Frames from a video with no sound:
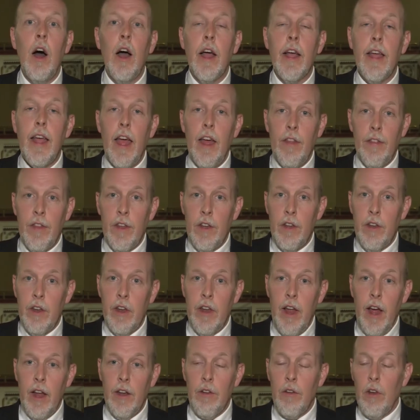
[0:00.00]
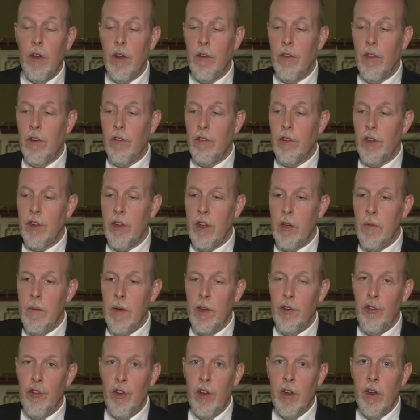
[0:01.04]
Again, that did not, if there was a
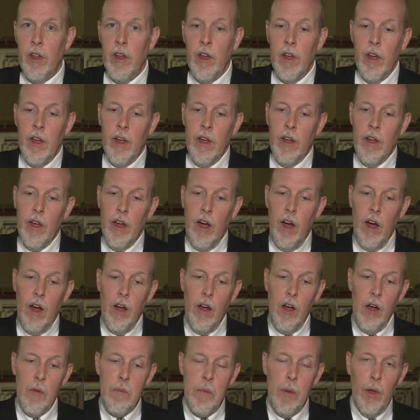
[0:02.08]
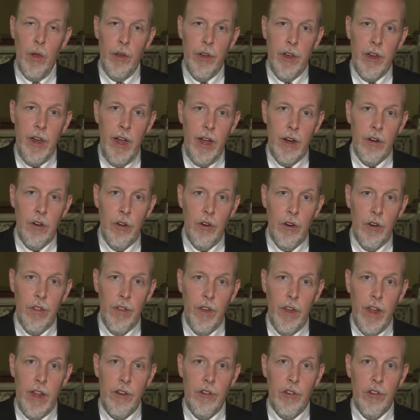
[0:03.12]
commission, a bill did not go to
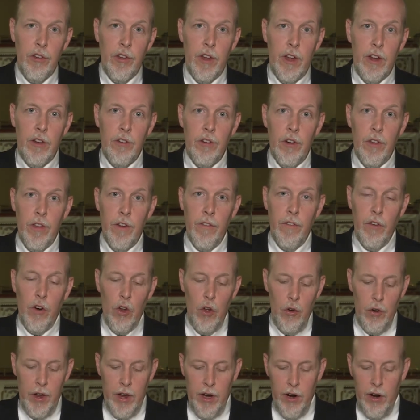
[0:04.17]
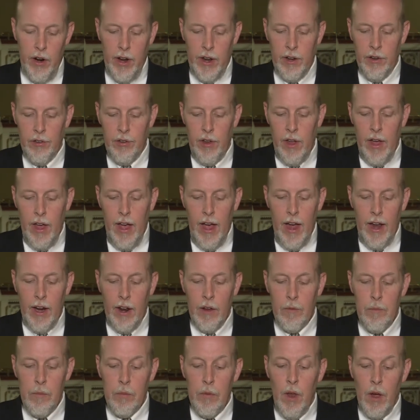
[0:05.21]
the legislature, there were no hearings,
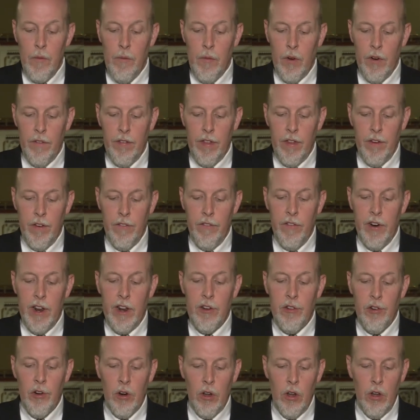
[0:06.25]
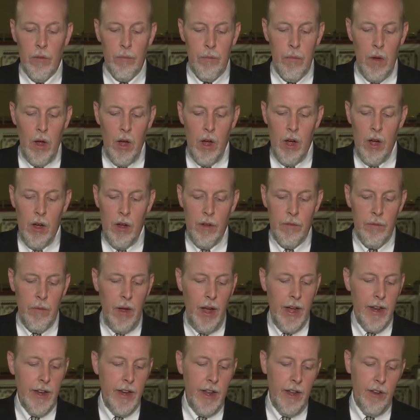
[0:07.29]
and a number of the regional
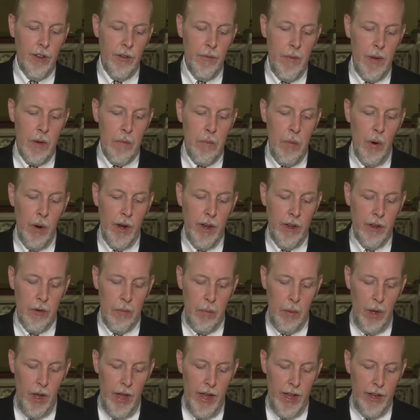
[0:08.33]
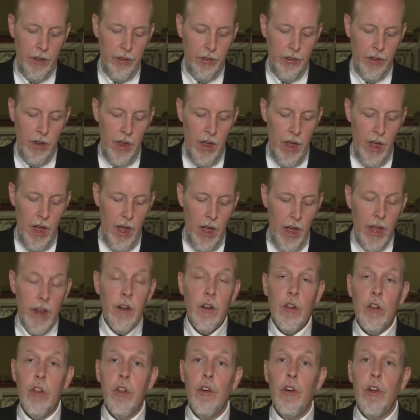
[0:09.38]
ideas have been put into place,
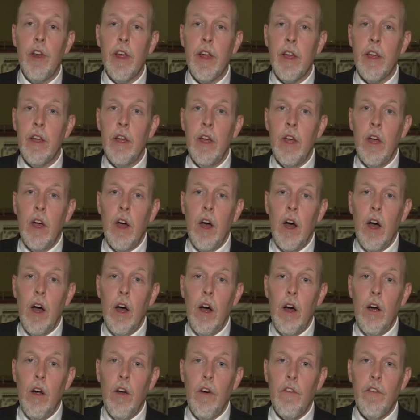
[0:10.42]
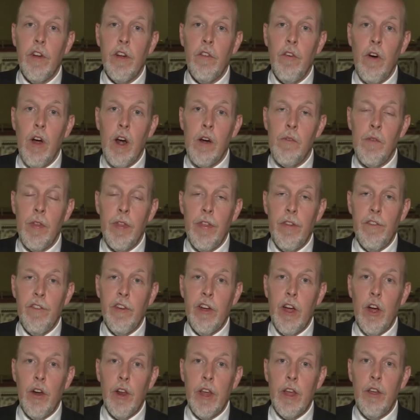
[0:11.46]
including a requirement that
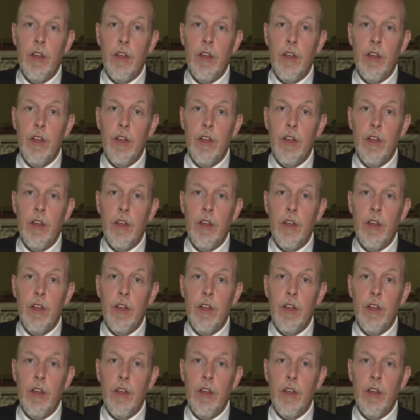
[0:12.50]
we go to